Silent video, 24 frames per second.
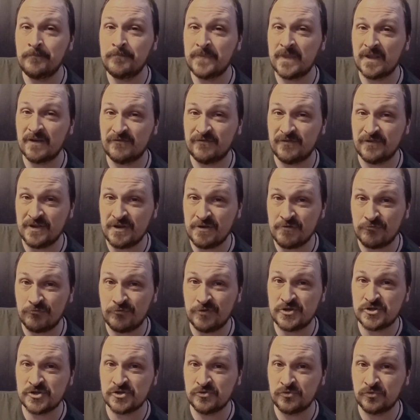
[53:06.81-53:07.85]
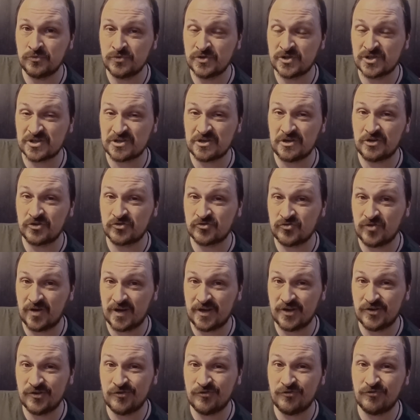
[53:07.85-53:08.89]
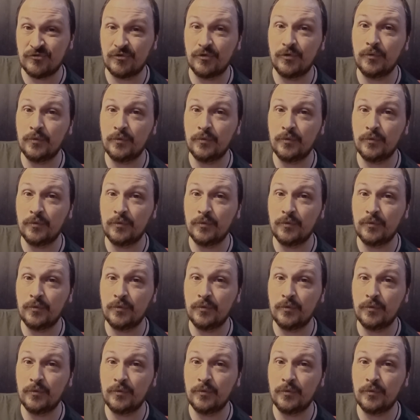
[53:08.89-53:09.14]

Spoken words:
for the original Star Trek crew.